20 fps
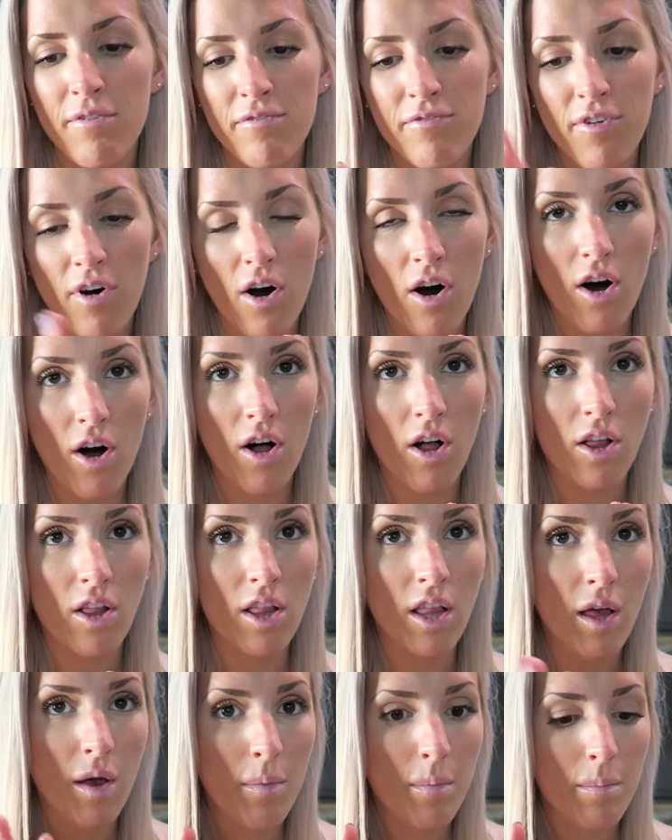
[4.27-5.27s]

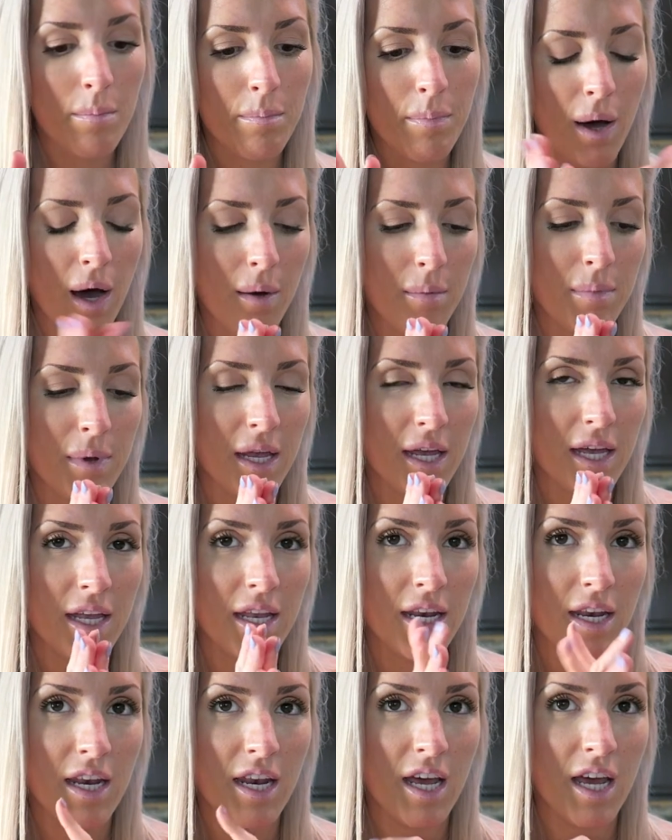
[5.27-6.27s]
fall
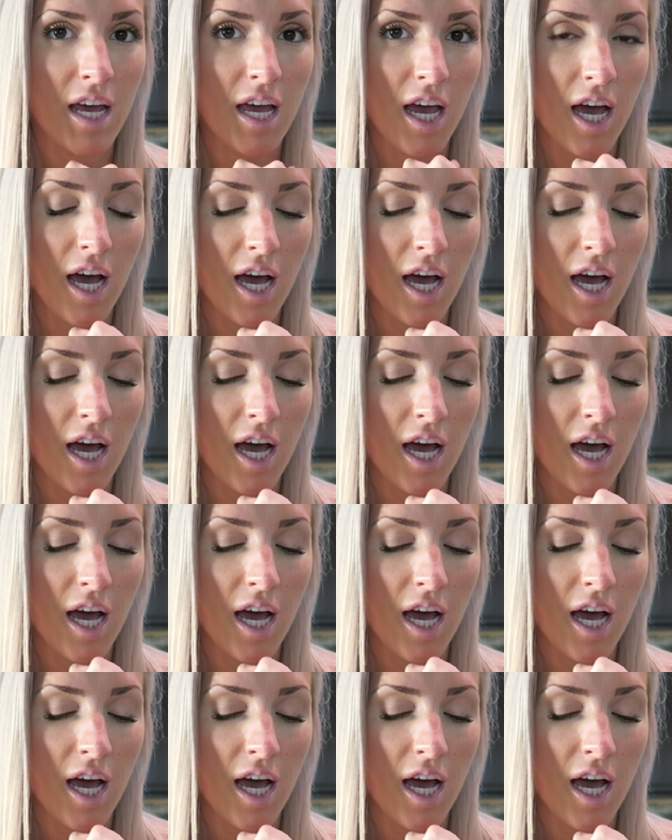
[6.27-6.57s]
pumpkin